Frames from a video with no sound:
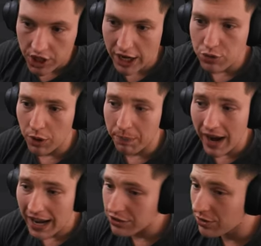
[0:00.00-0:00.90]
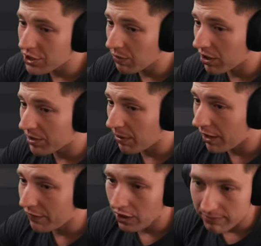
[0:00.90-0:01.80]
James Ward-Prowse, who's he wanted
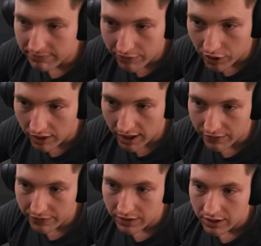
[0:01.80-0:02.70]
by Fulham? Fair enough.